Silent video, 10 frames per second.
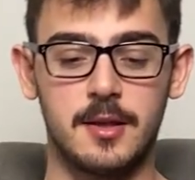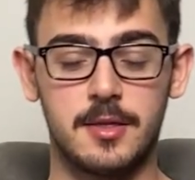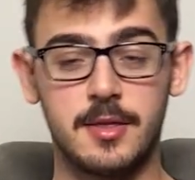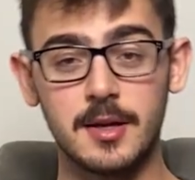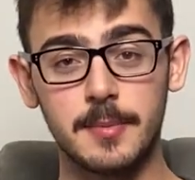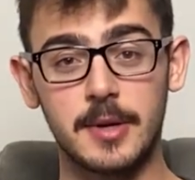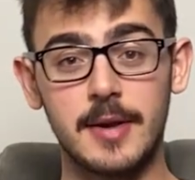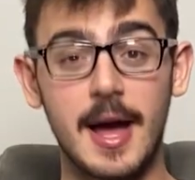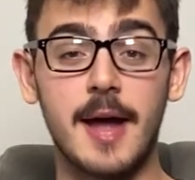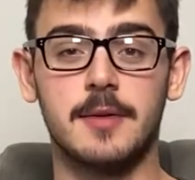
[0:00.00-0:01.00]
Think
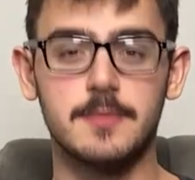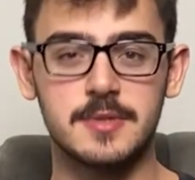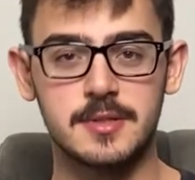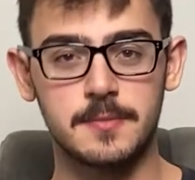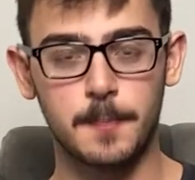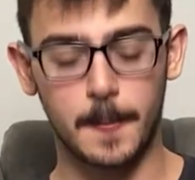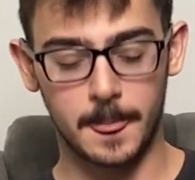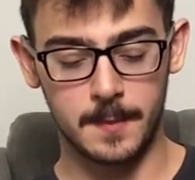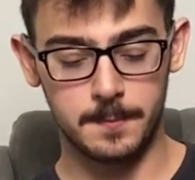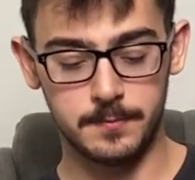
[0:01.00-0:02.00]
about atoms.
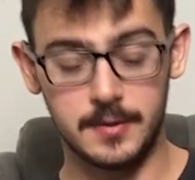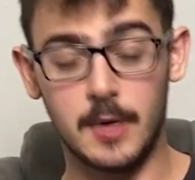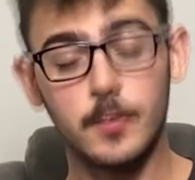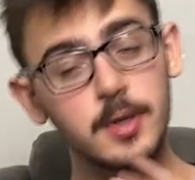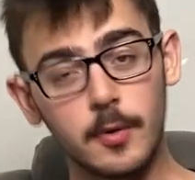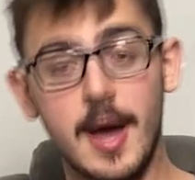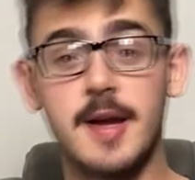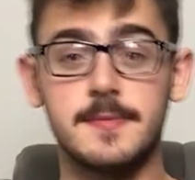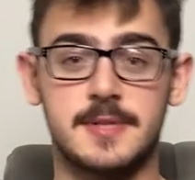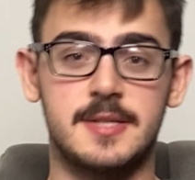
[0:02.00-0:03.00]
Now we know
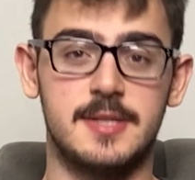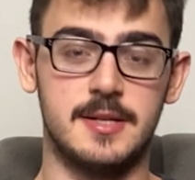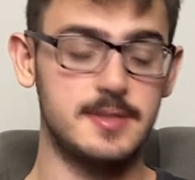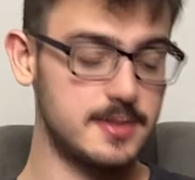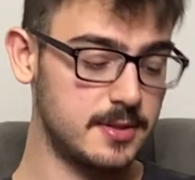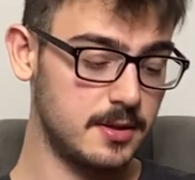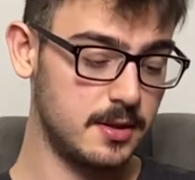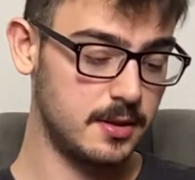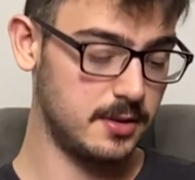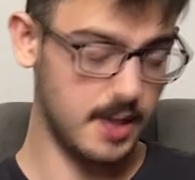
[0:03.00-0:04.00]
atoms exist,
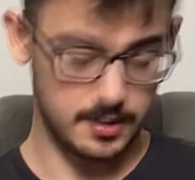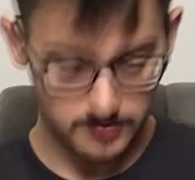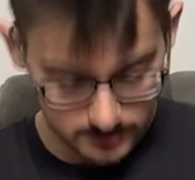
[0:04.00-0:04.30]
yet